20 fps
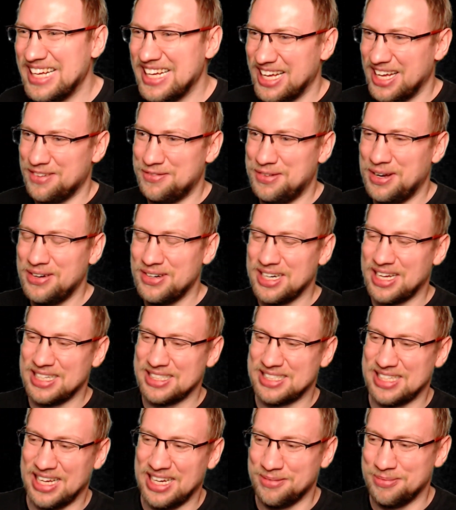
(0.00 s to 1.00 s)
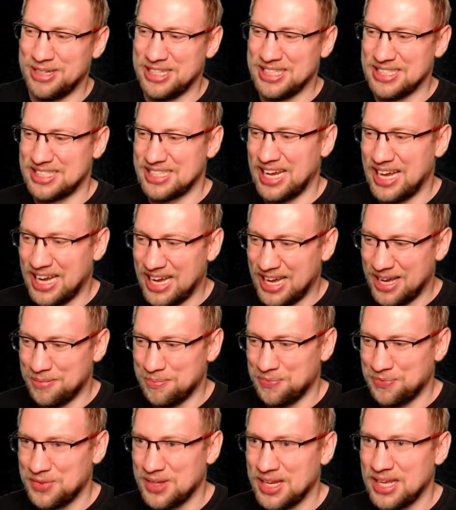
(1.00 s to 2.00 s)
Very nice elements.
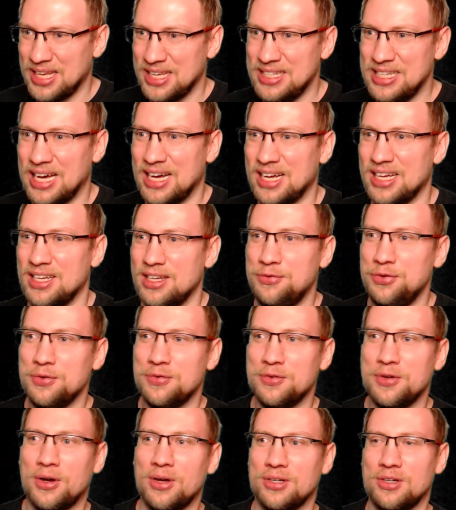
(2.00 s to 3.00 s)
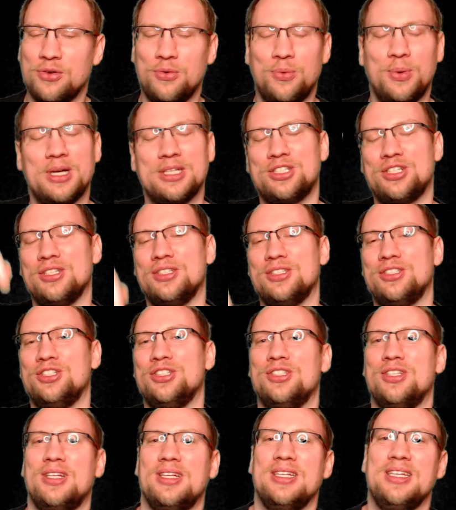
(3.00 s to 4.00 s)
Yeah, if you've got questions,
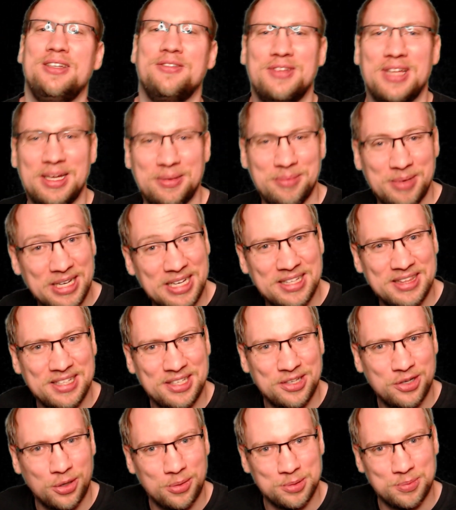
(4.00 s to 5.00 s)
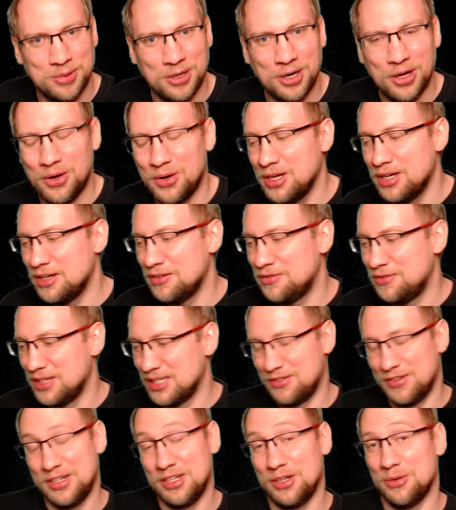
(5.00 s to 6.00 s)
just leave them in the comments below. If
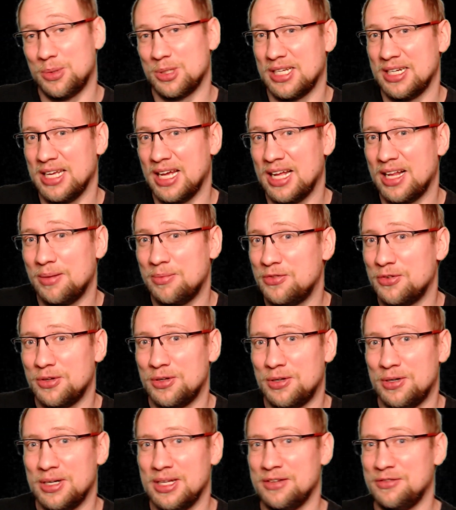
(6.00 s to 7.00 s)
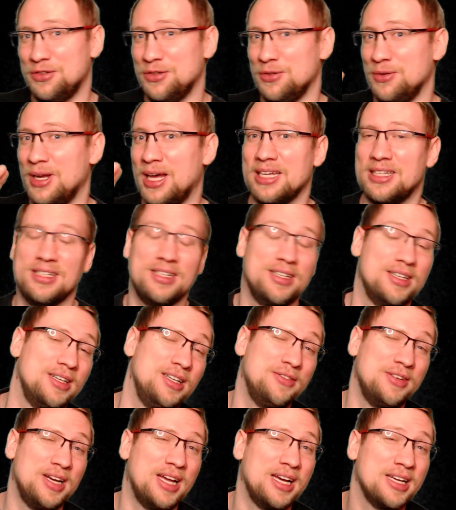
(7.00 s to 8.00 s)
this video was any helpful, if you liked it,
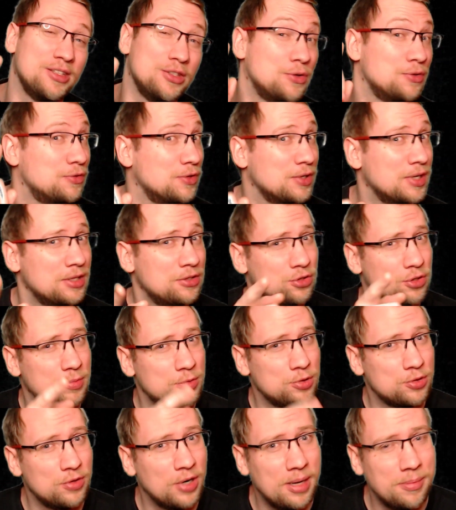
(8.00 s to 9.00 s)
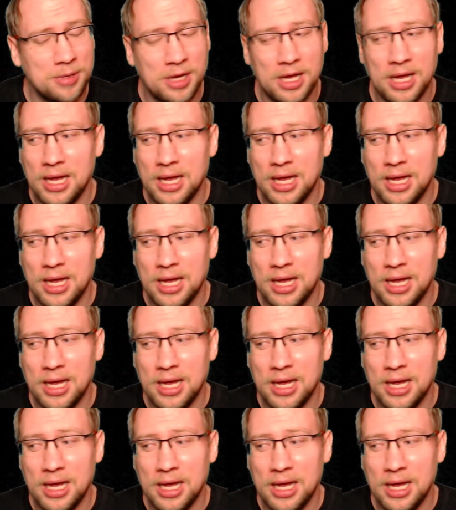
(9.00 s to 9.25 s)
leave a like. Don't forget to subscribe.